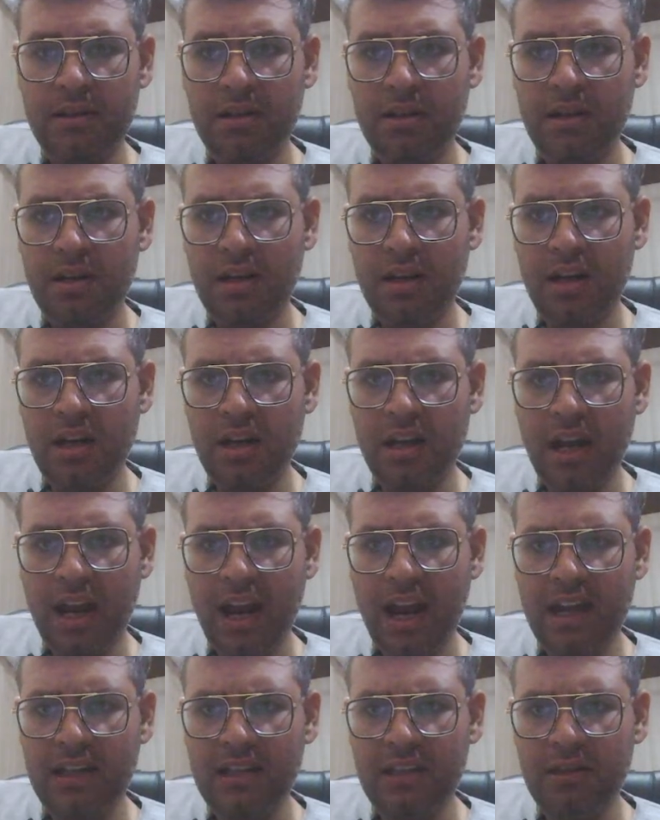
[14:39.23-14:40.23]

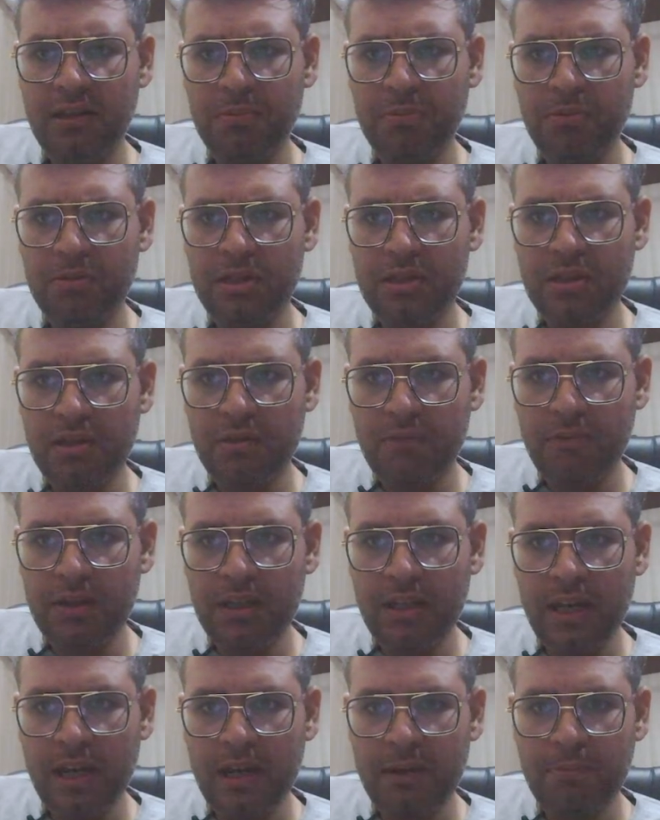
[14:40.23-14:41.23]
At this position,
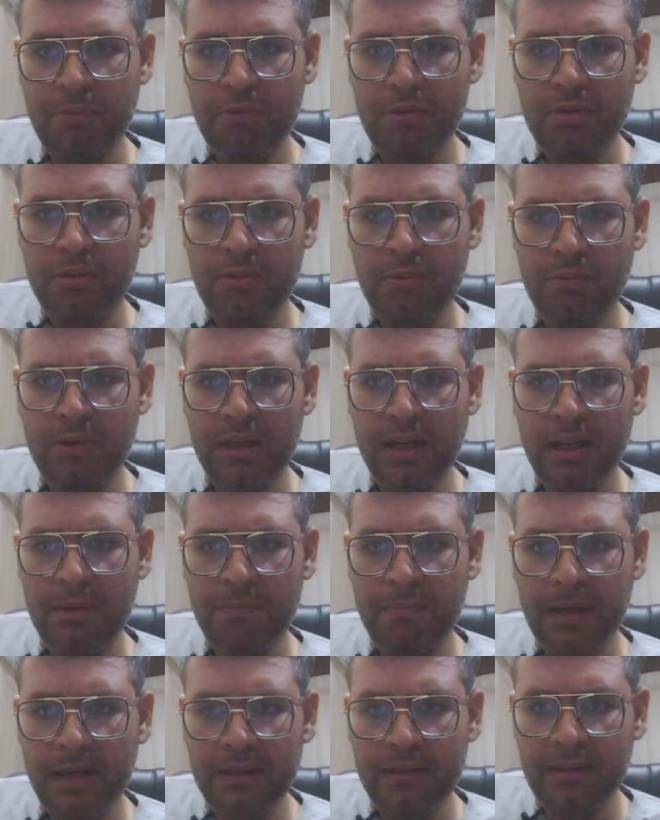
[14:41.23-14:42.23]
we
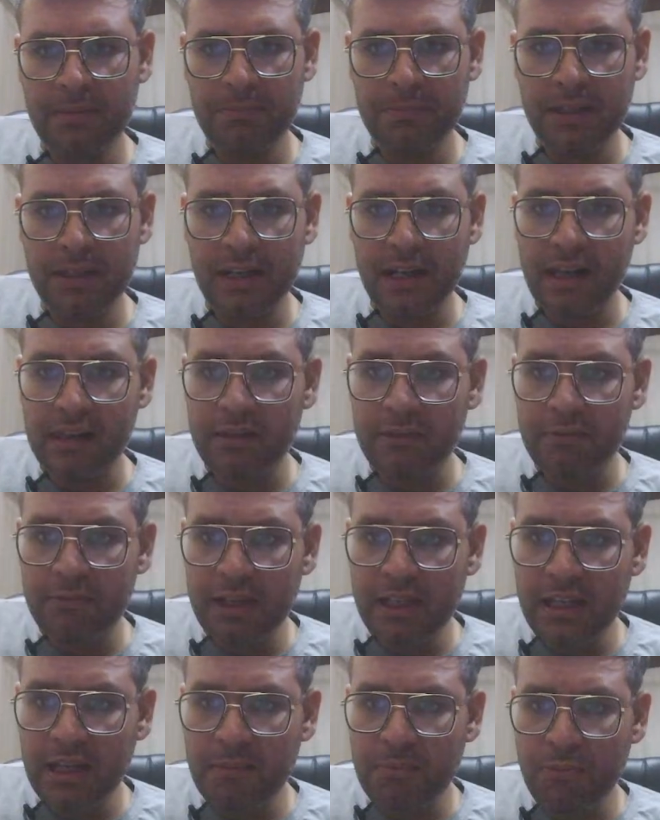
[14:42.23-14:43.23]
can play something else.
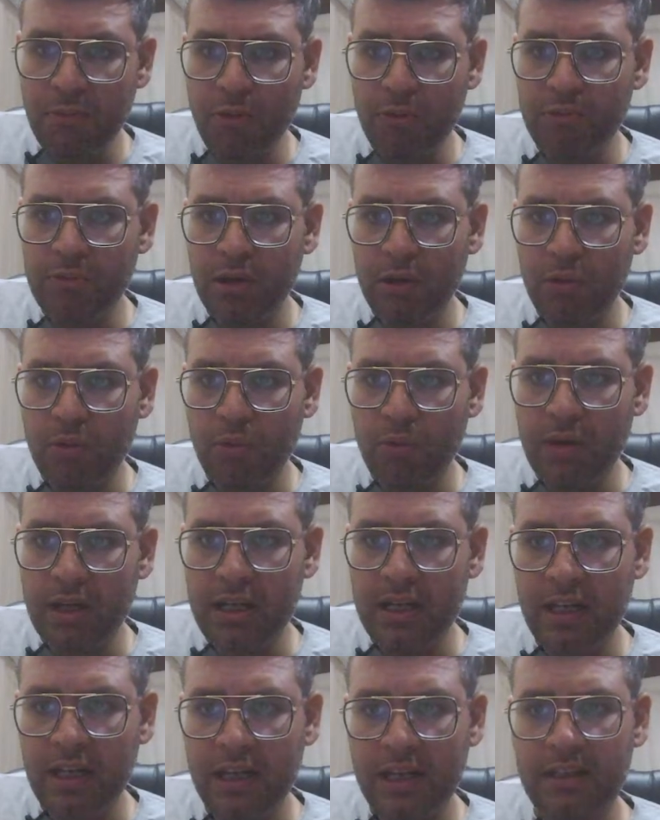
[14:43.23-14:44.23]
We can move the
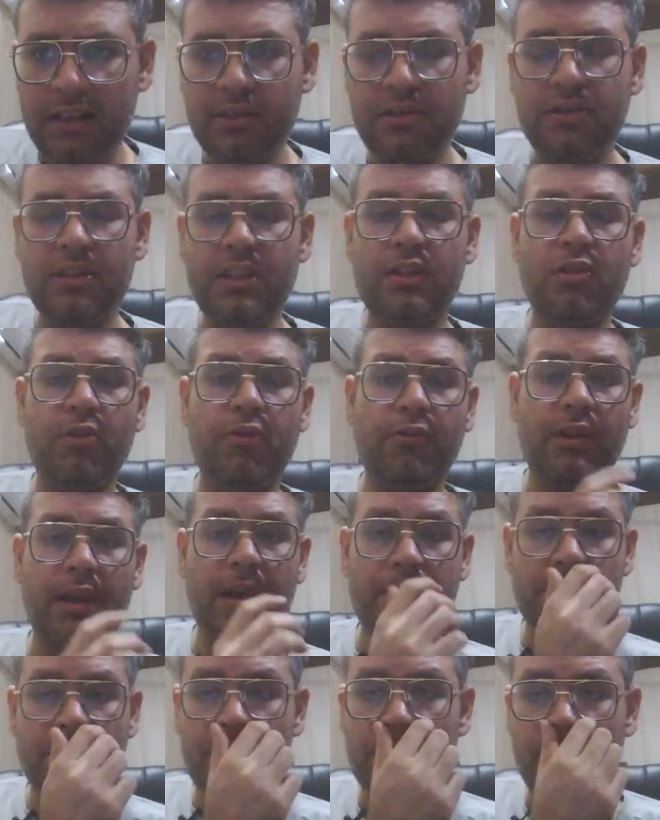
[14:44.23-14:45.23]
queen here instead of
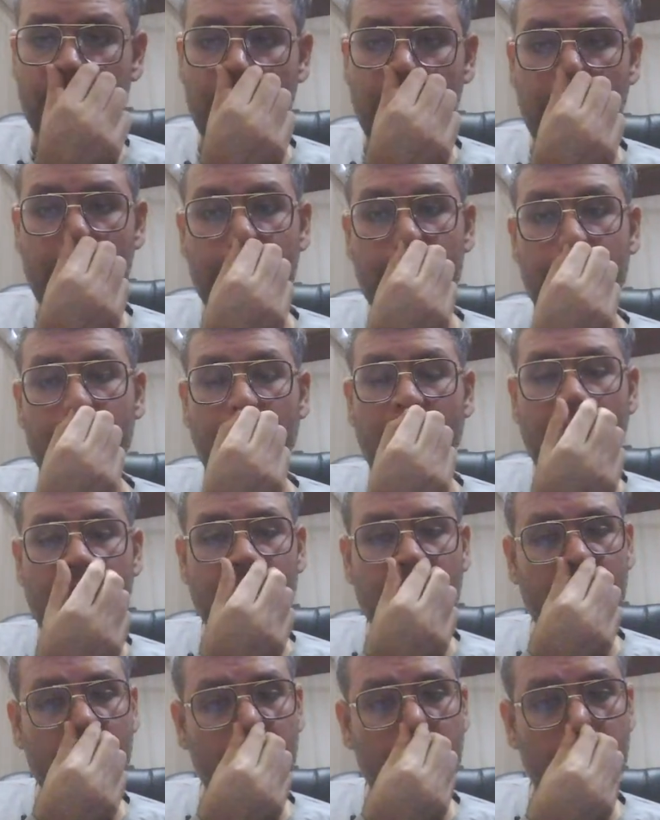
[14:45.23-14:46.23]
capturing.
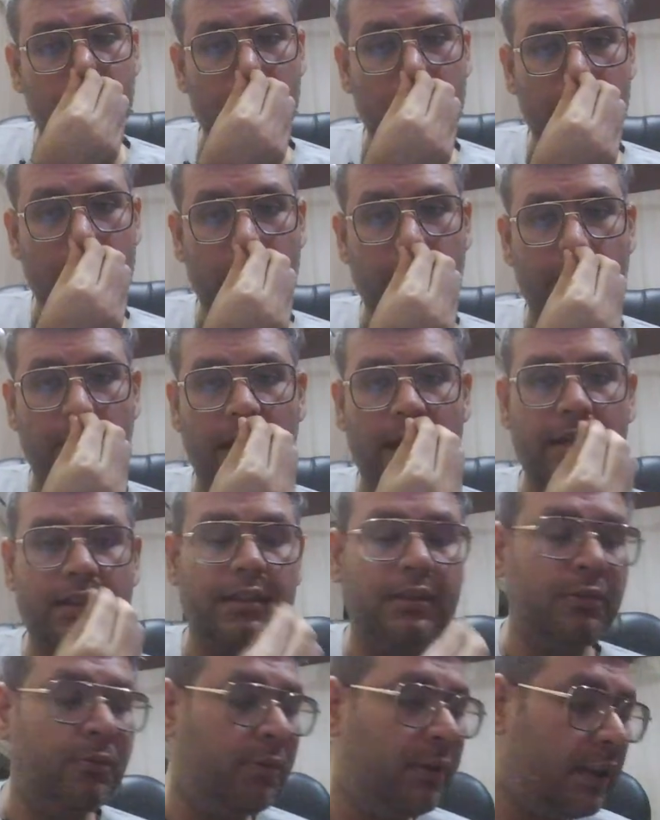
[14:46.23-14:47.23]
At this position,
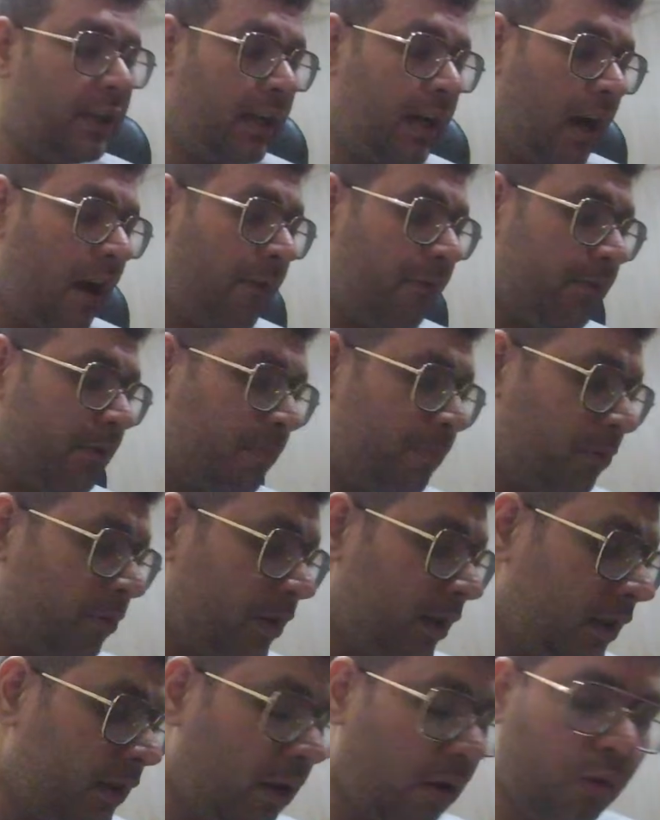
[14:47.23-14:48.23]
white is winning after
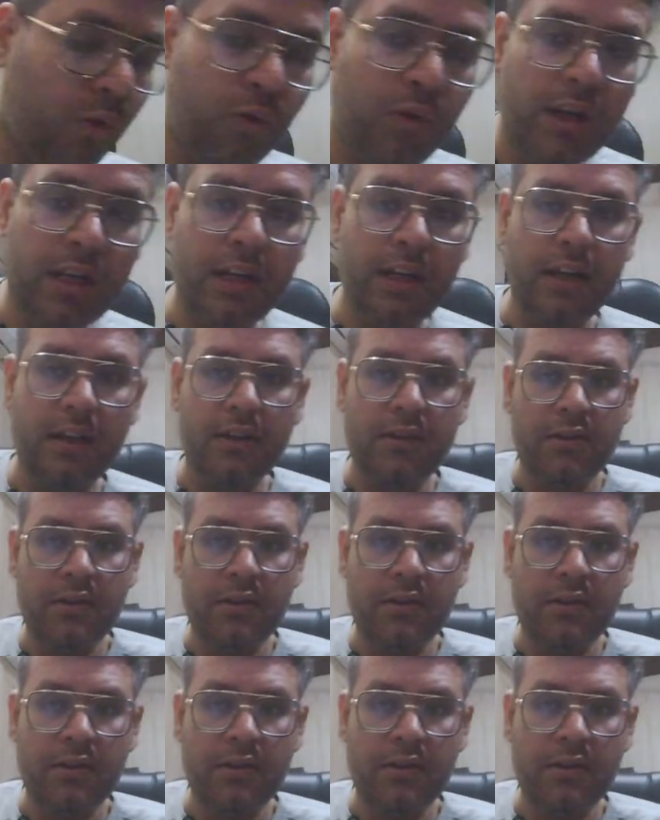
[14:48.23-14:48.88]
putting the queen here.